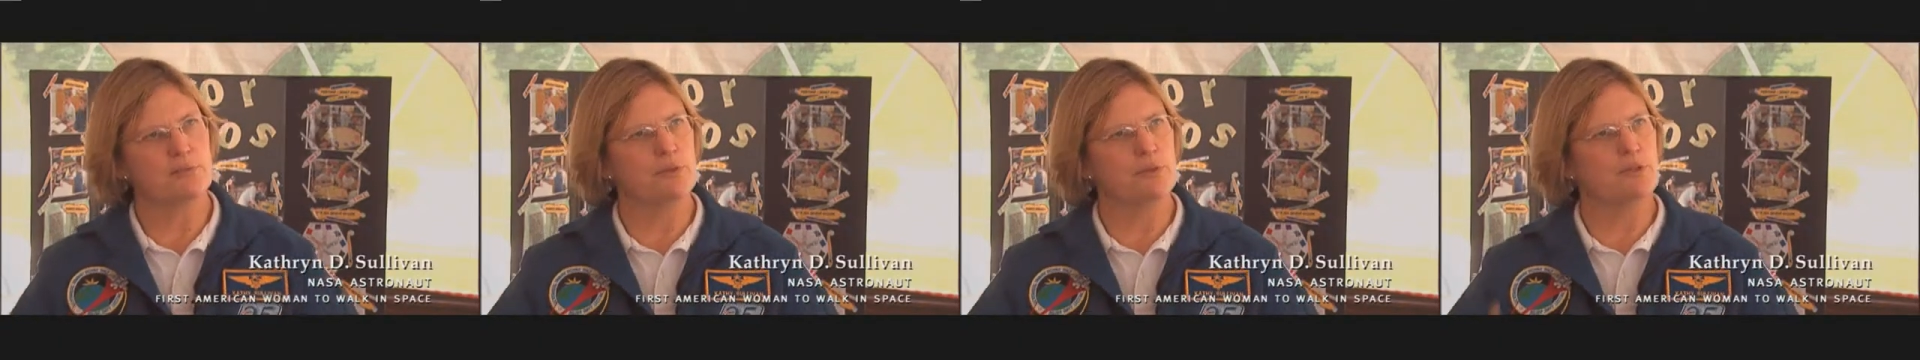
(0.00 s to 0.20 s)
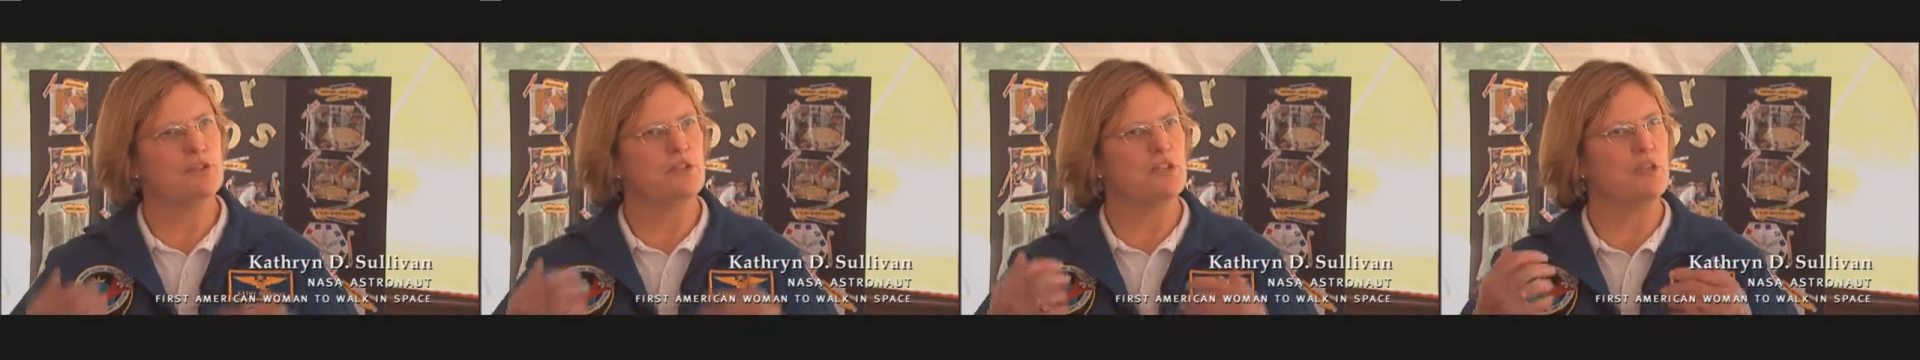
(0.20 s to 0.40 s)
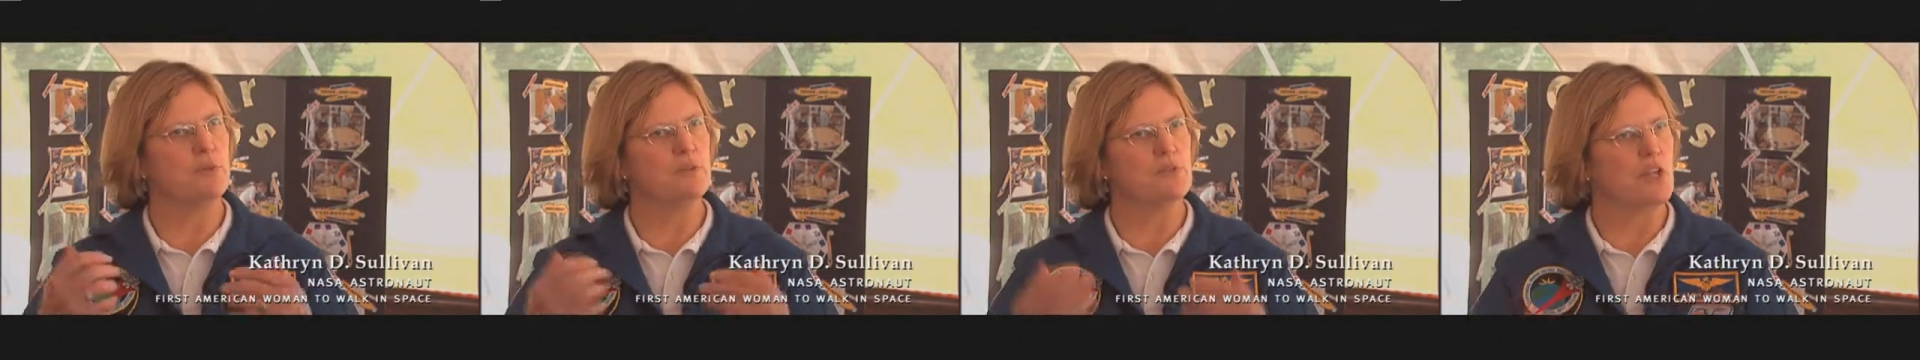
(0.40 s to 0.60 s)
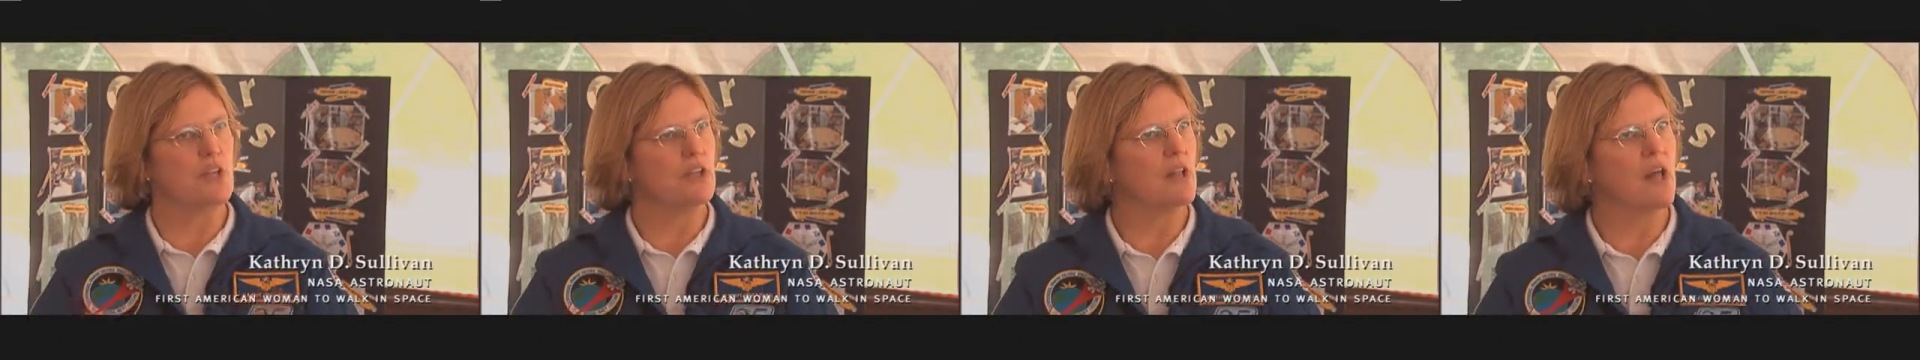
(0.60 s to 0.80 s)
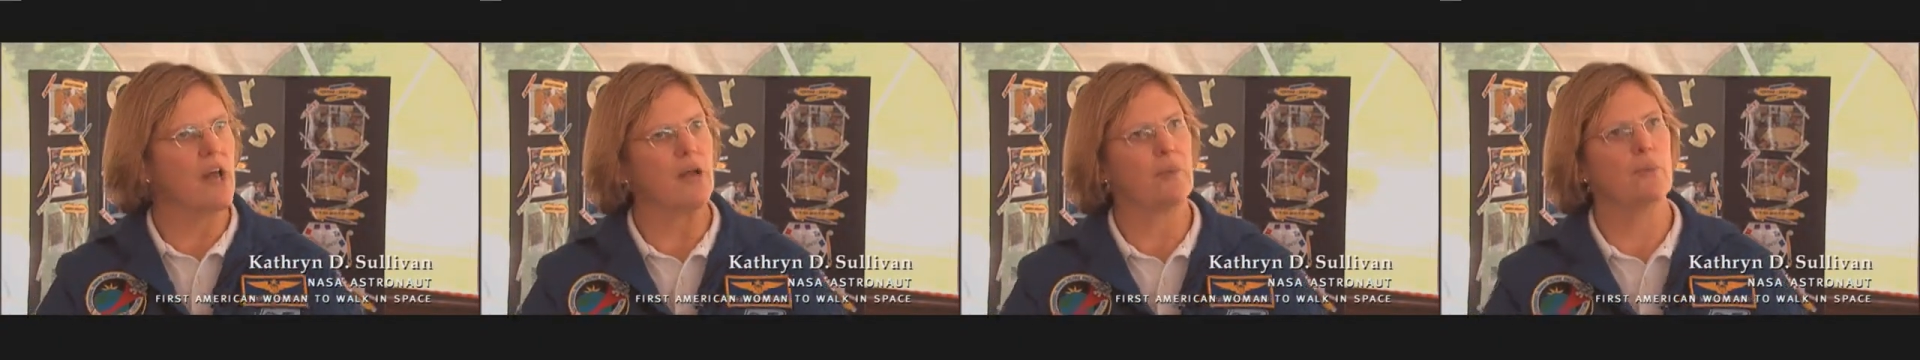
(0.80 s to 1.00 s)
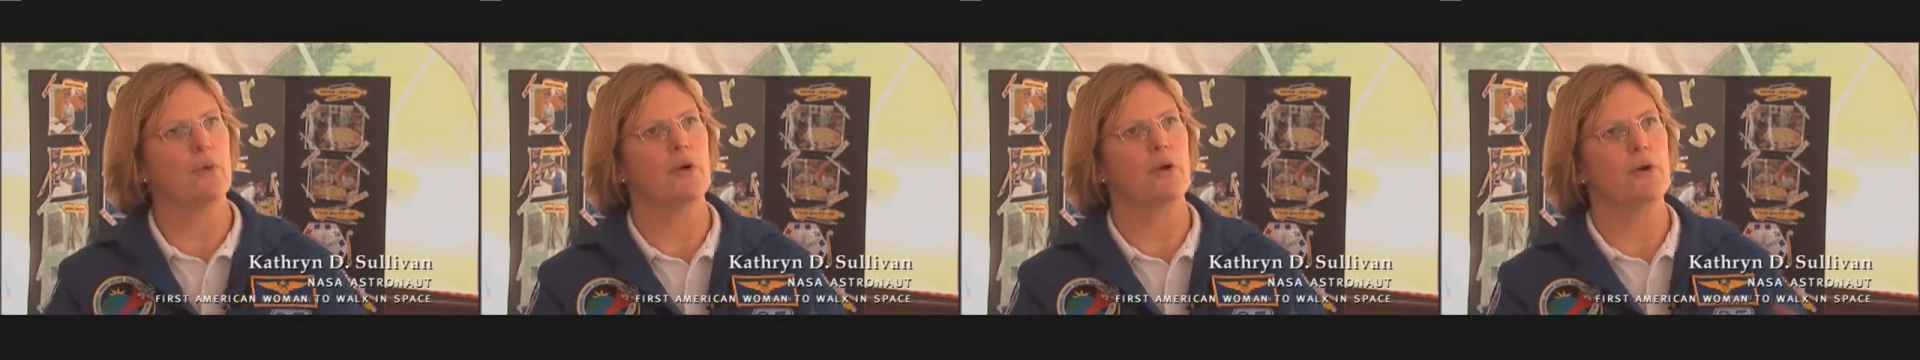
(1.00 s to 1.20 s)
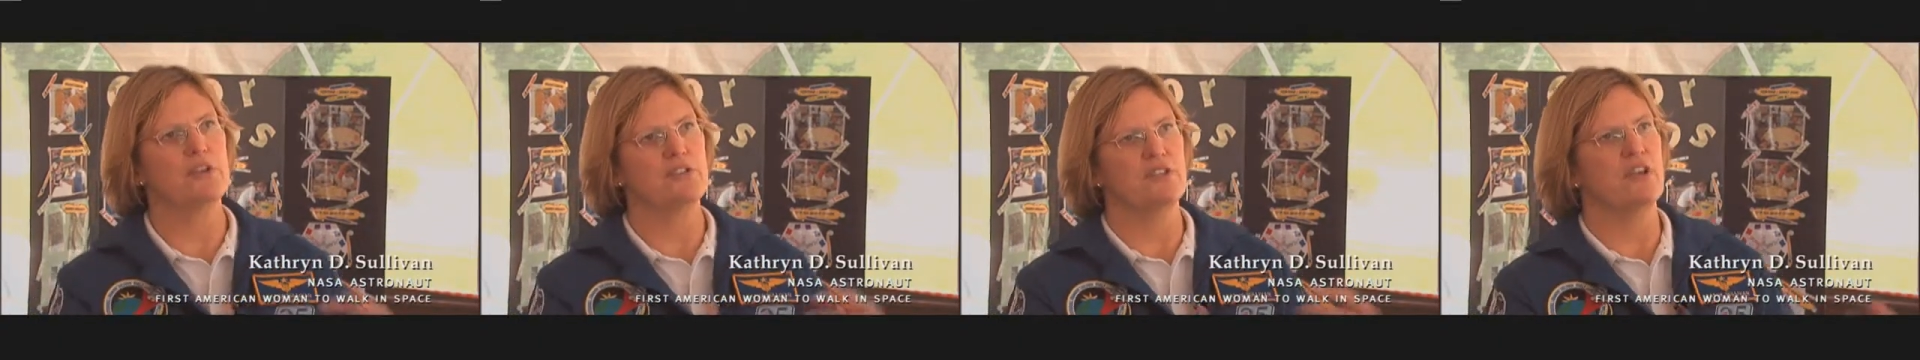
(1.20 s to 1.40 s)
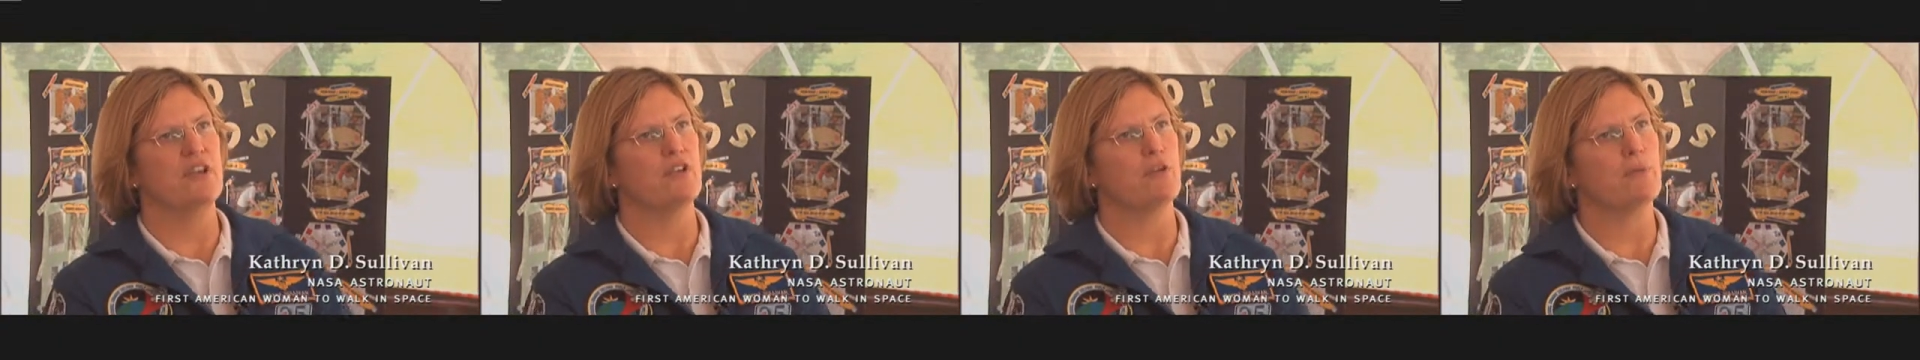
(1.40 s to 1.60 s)
museums and libraries
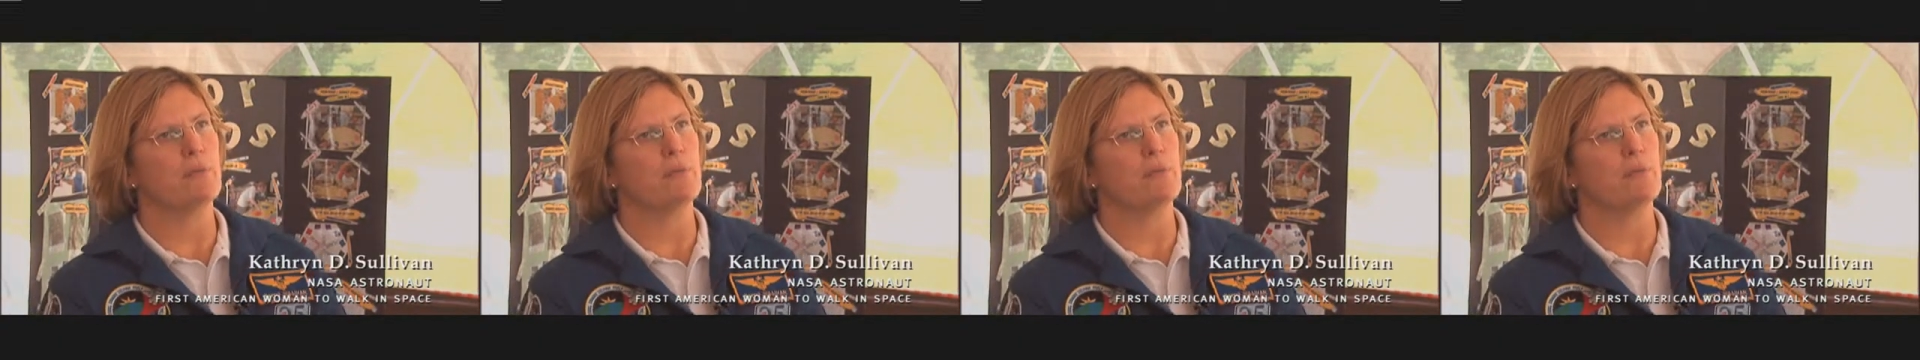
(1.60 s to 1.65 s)
and